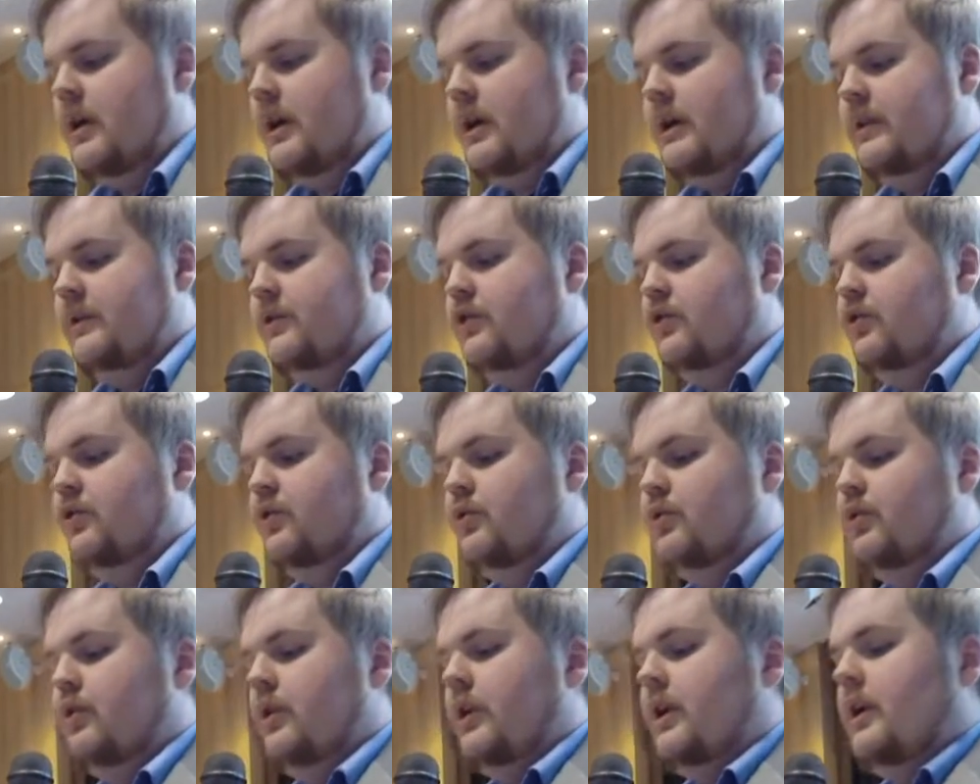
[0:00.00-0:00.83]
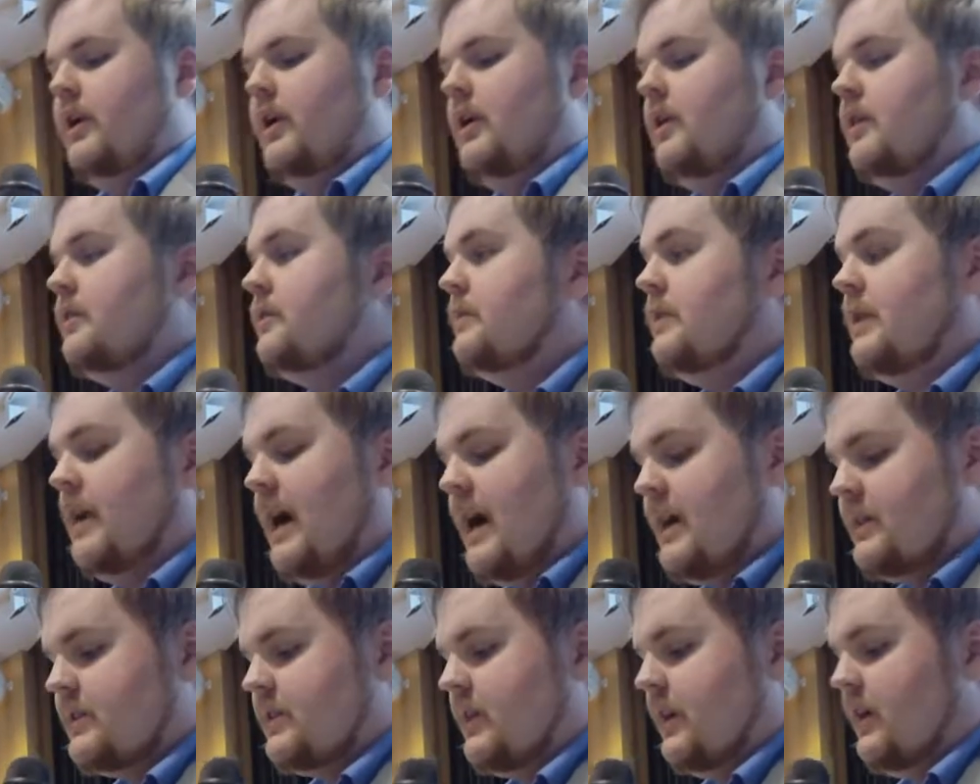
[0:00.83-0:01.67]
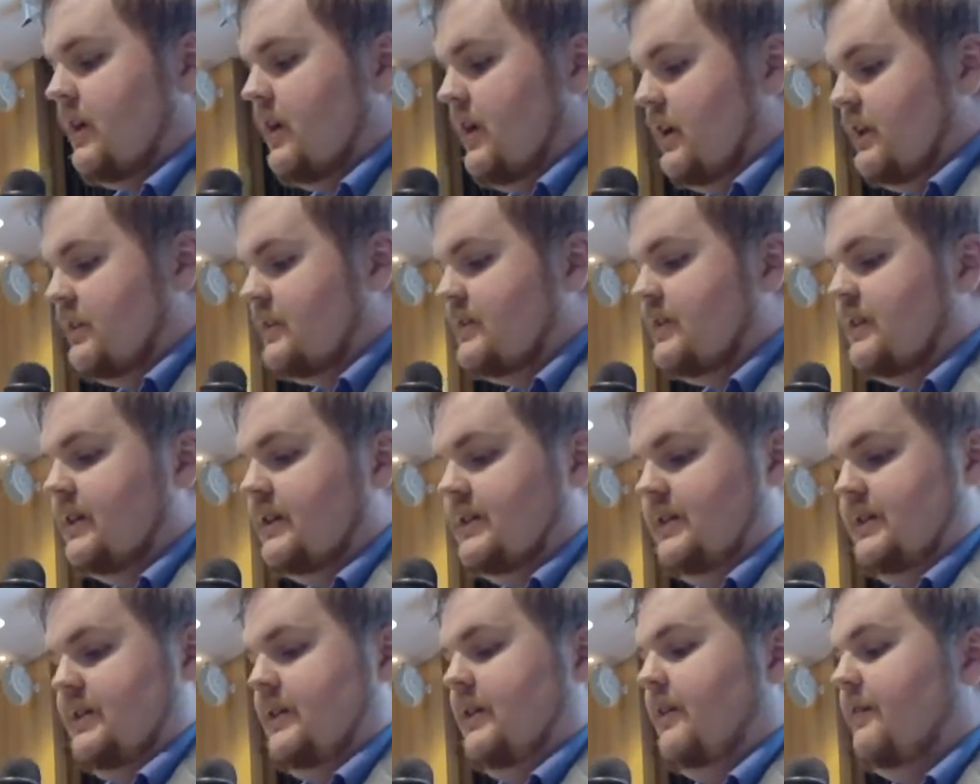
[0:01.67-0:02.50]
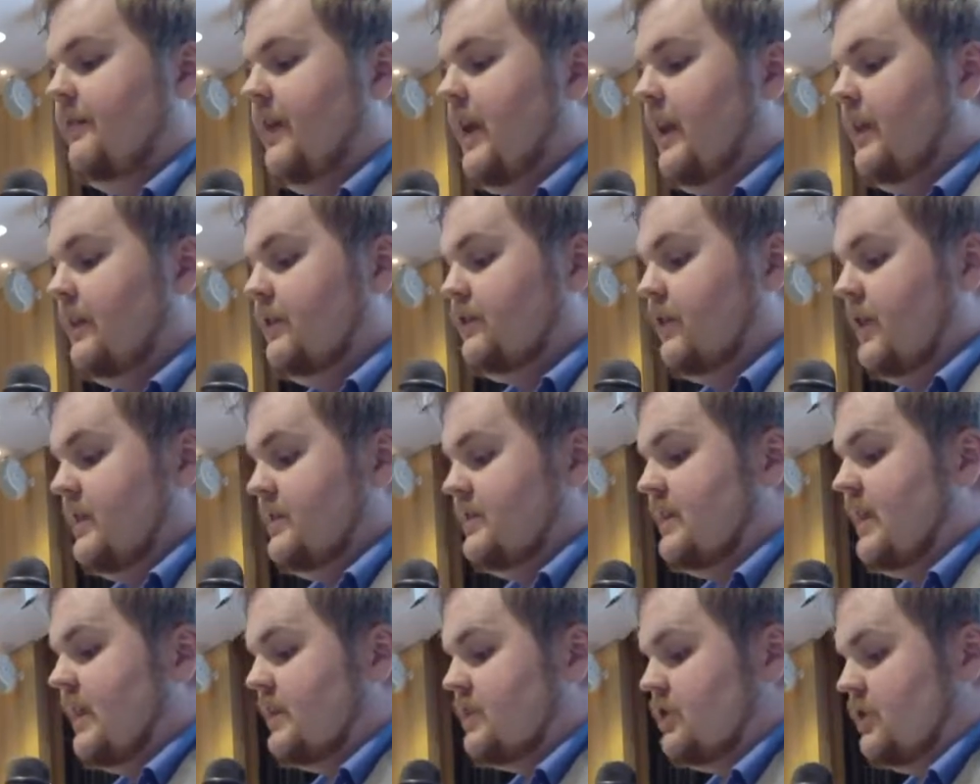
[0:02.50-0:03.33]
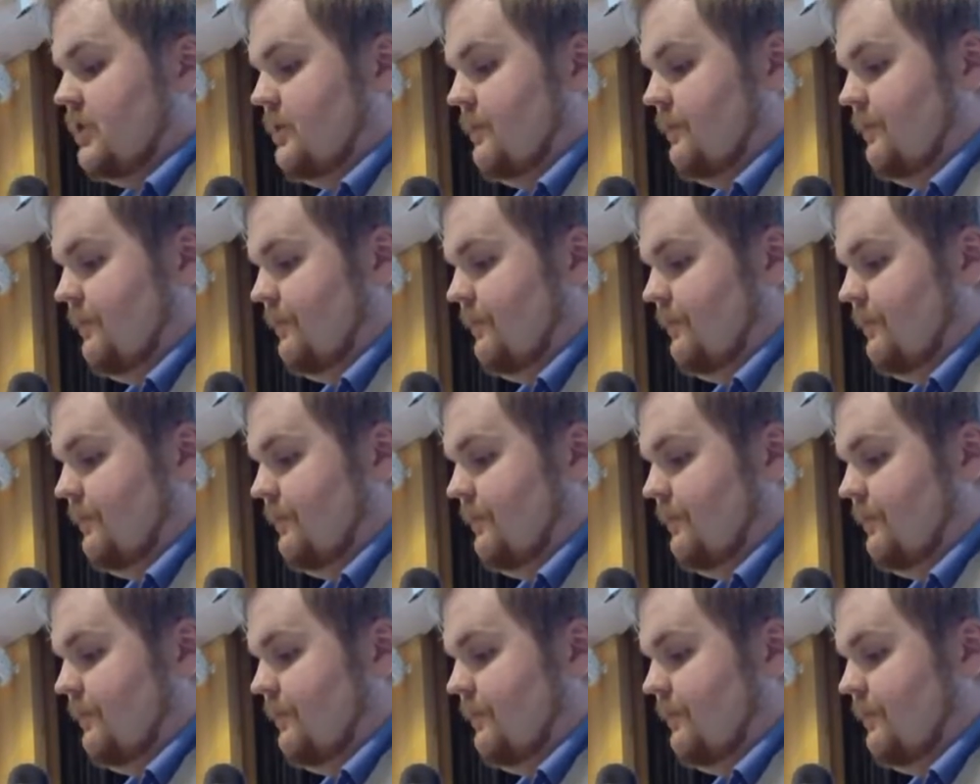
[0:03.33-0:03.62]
into asking, is this a valid transaction?